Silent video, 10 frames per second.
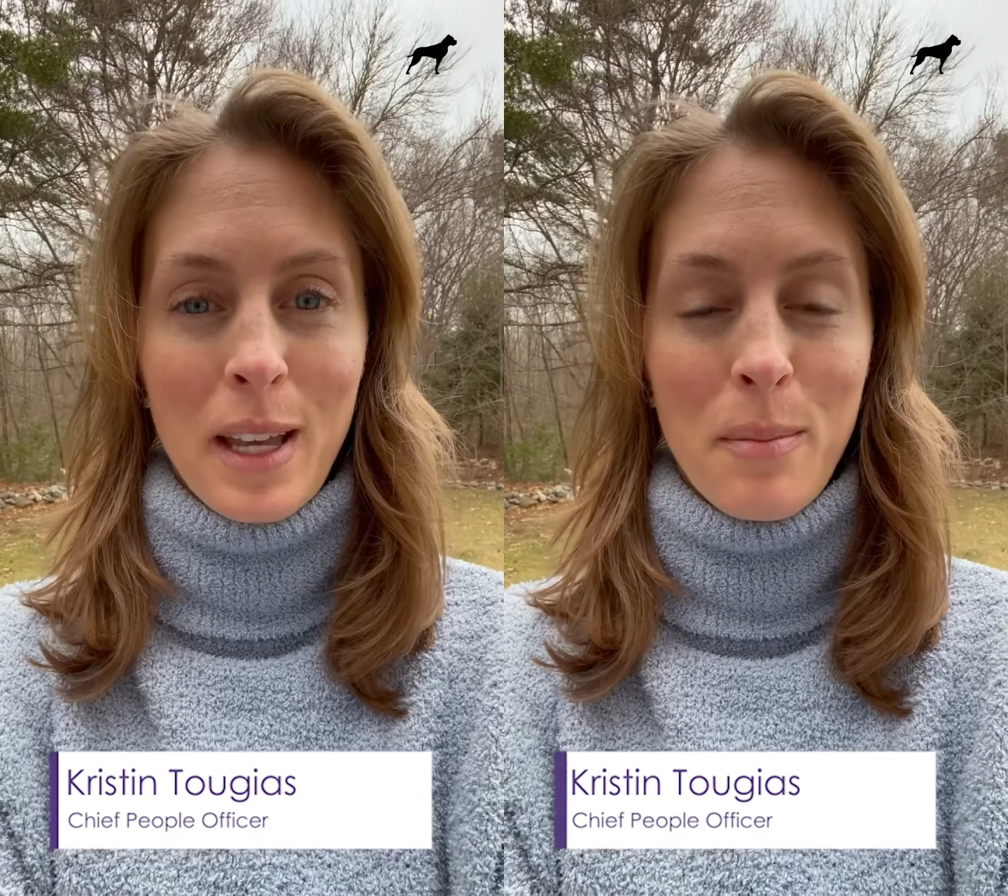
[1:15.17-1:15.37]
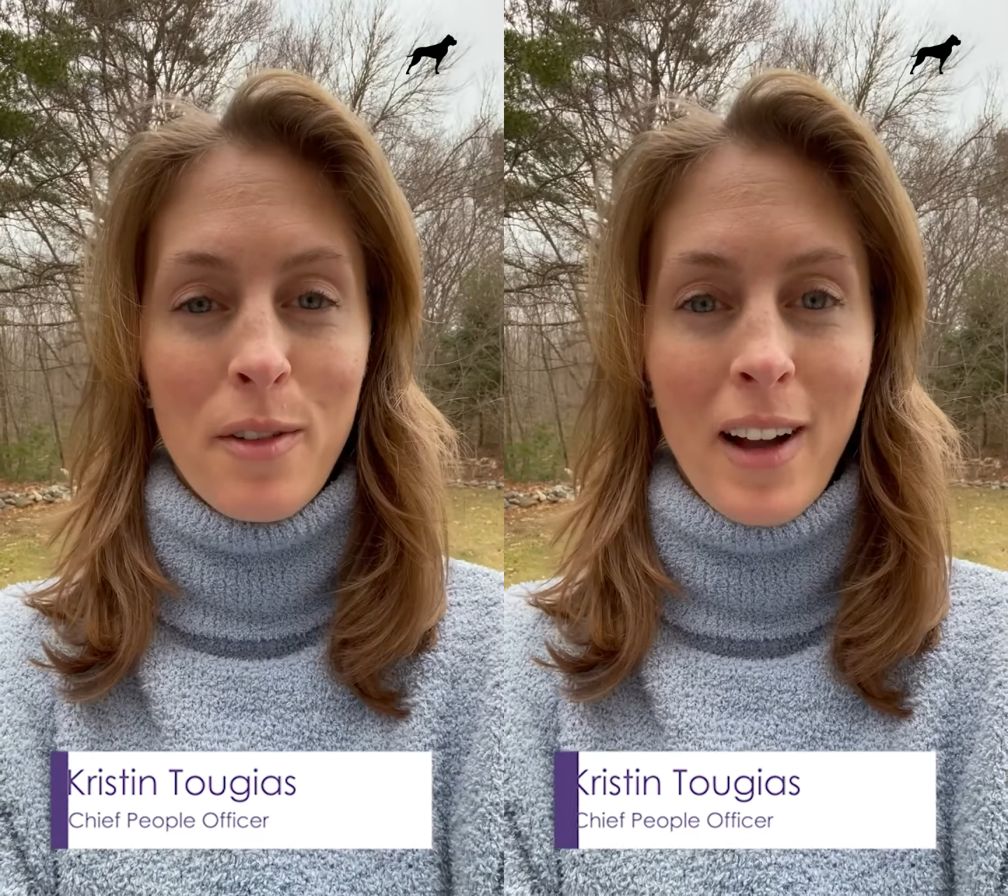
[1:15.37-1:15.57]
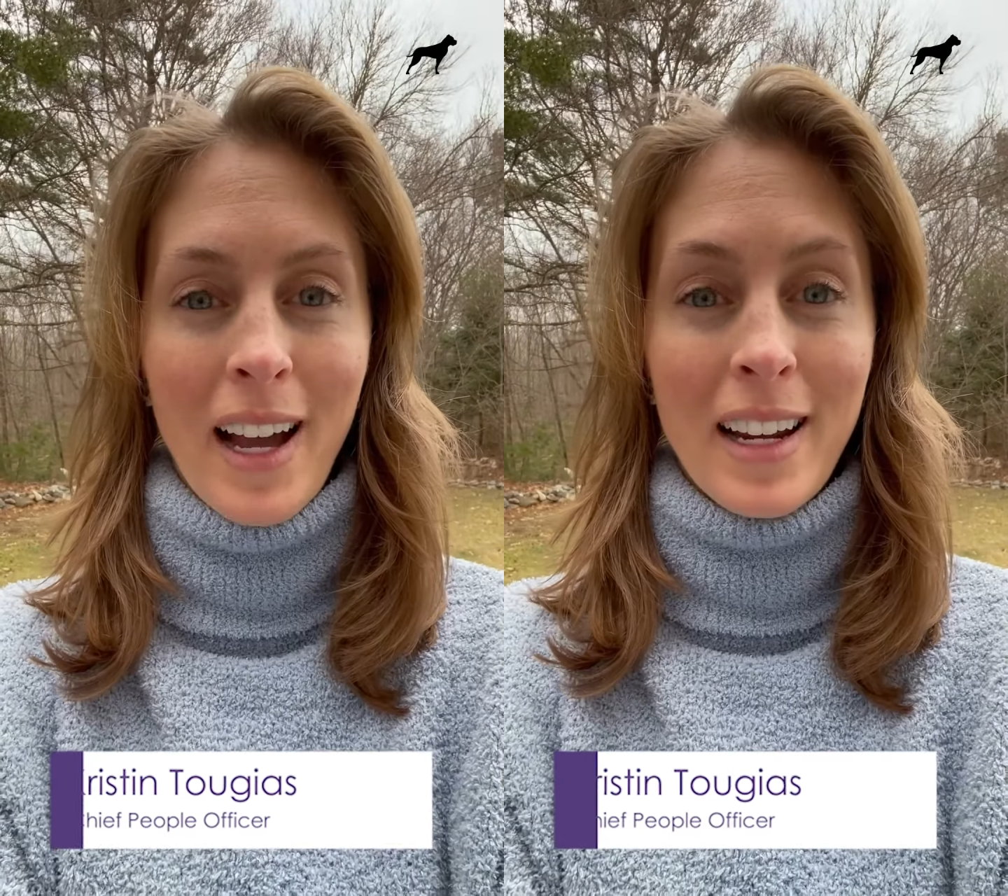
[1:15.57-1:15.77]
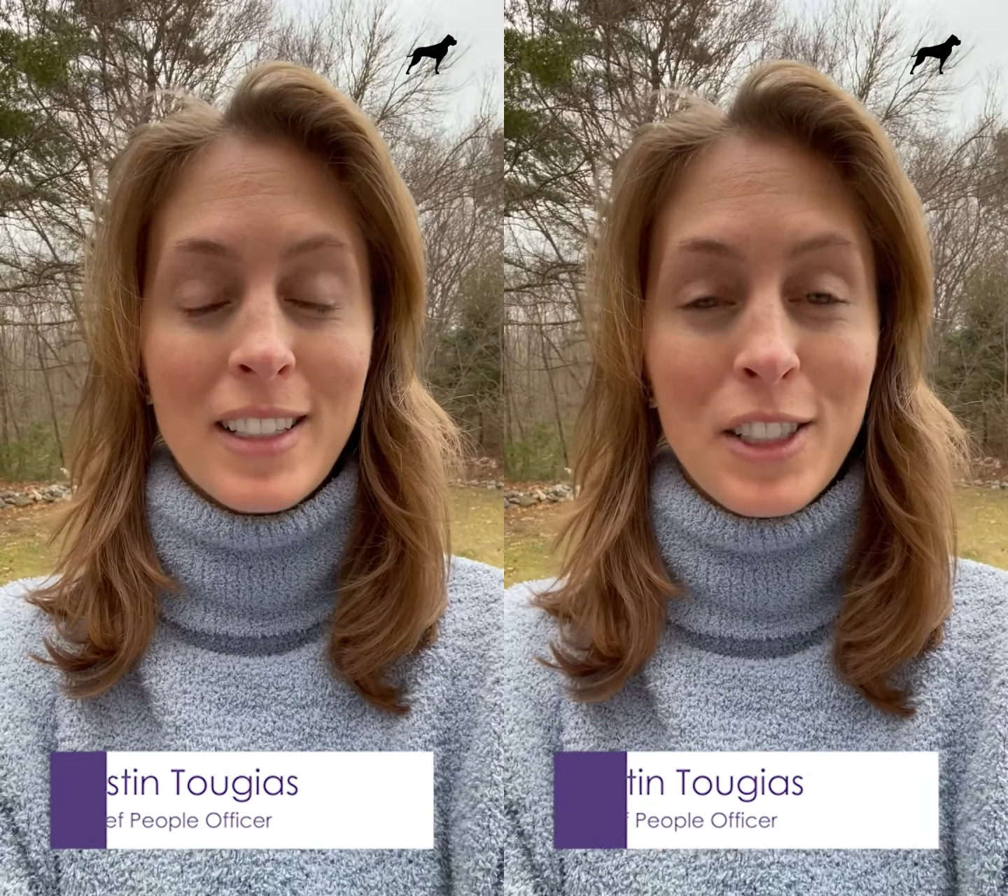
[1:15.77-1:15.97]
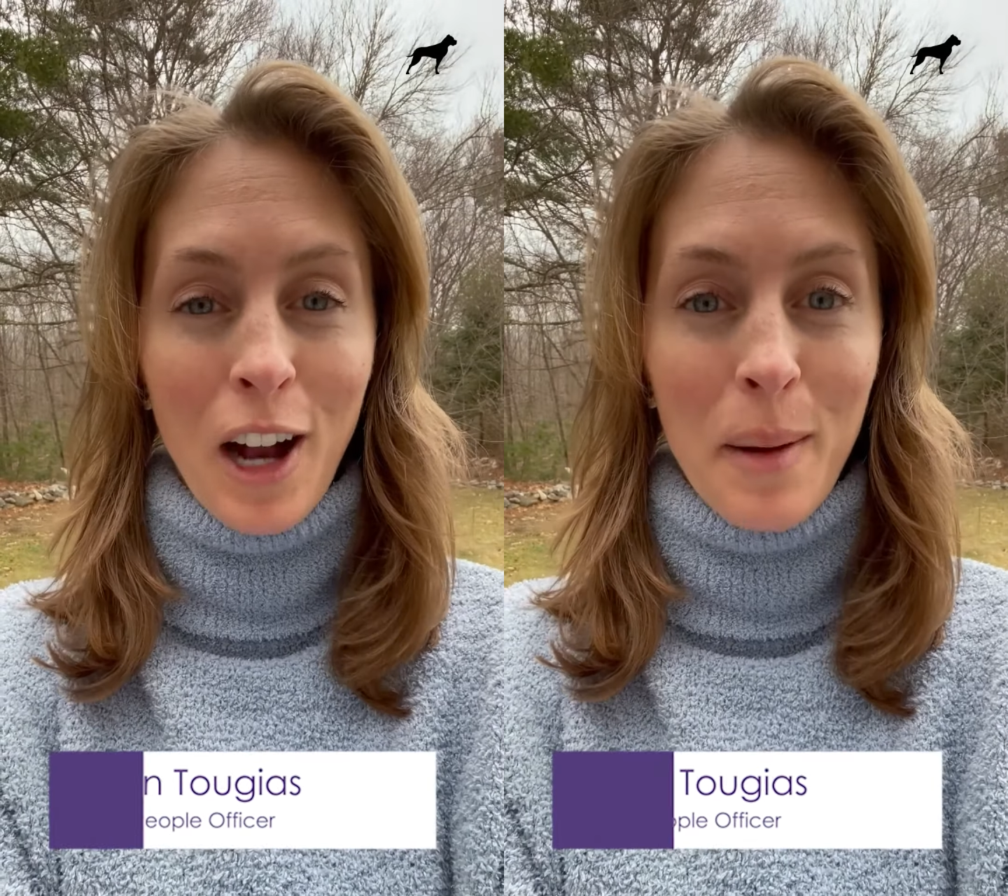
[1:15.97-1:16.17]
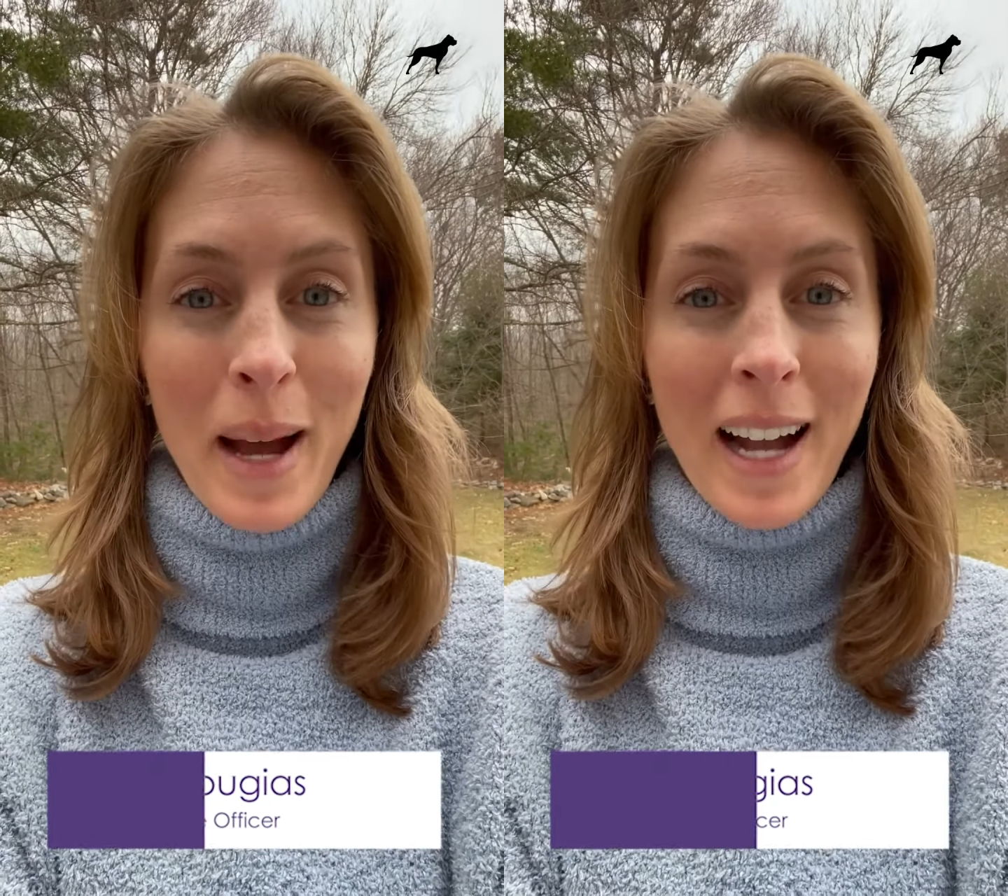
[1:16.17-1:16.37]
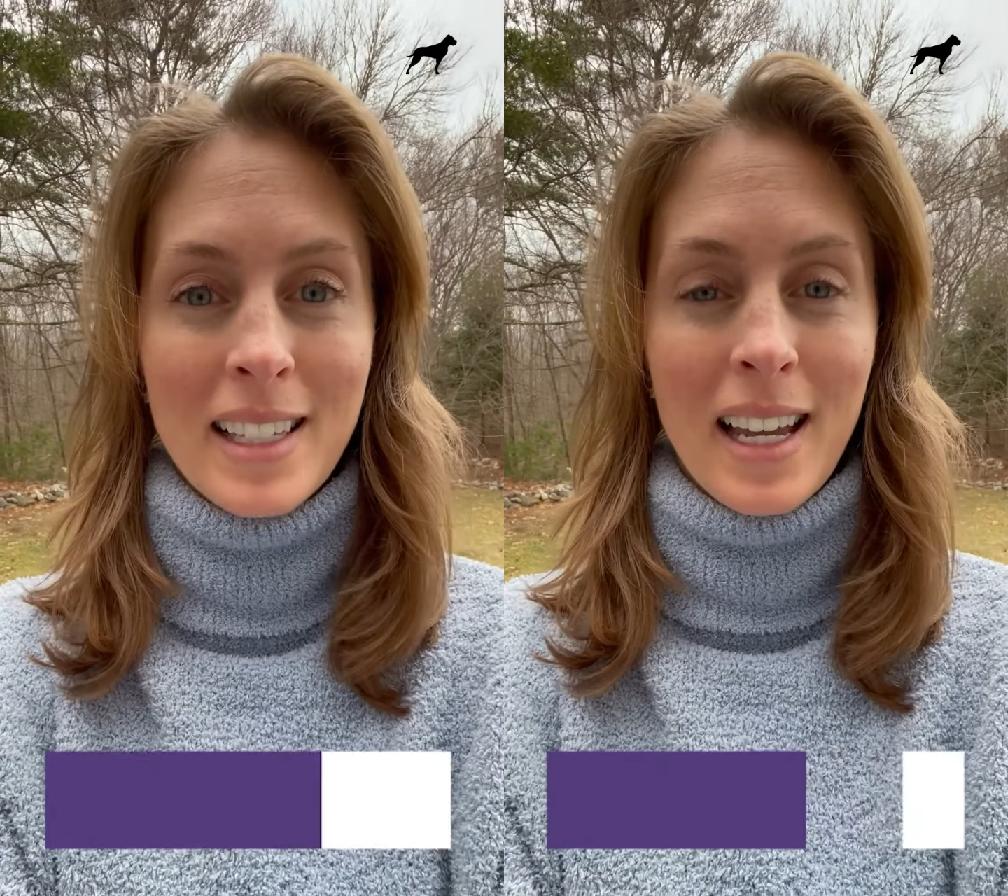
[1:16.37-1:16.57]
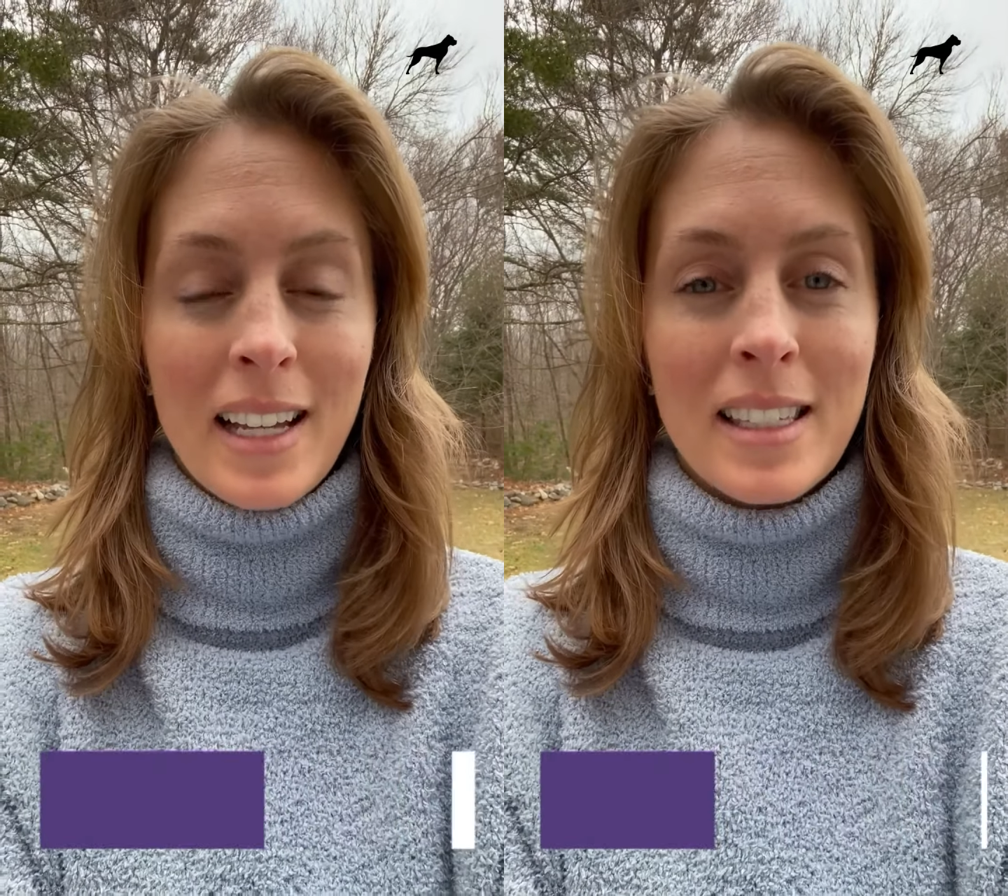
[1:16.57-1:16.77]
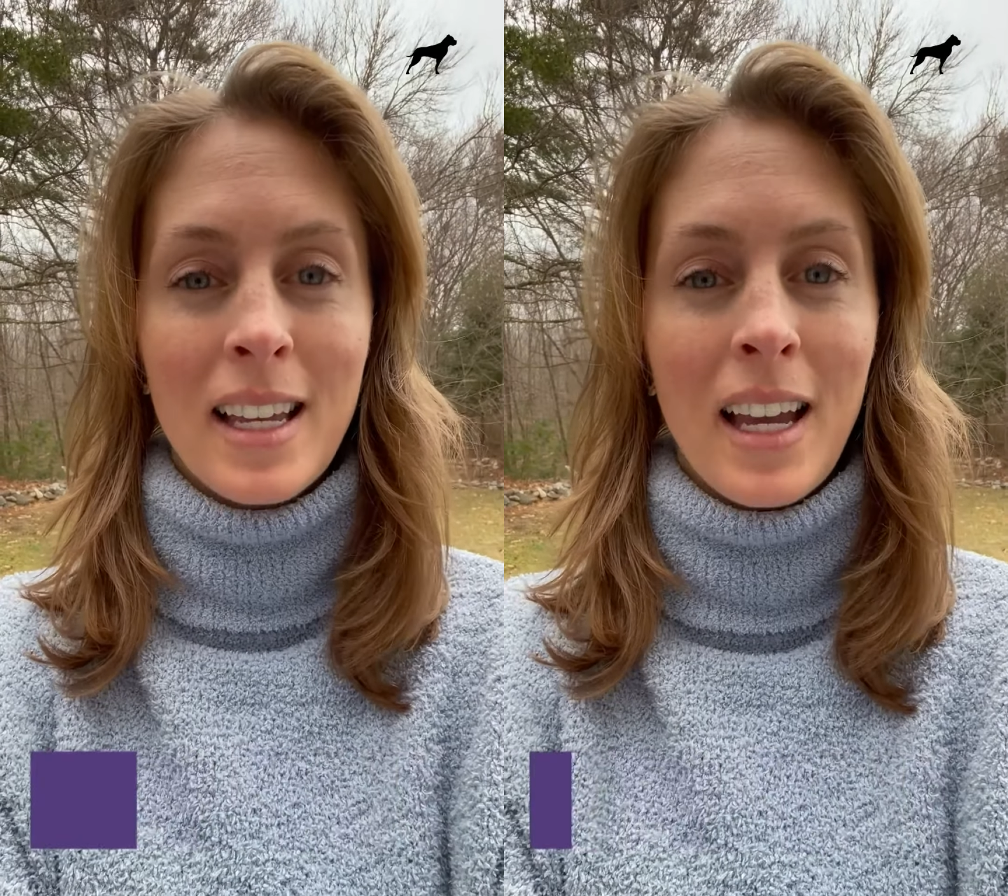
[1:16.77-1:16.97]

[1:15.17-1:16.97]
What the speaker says: that provide job access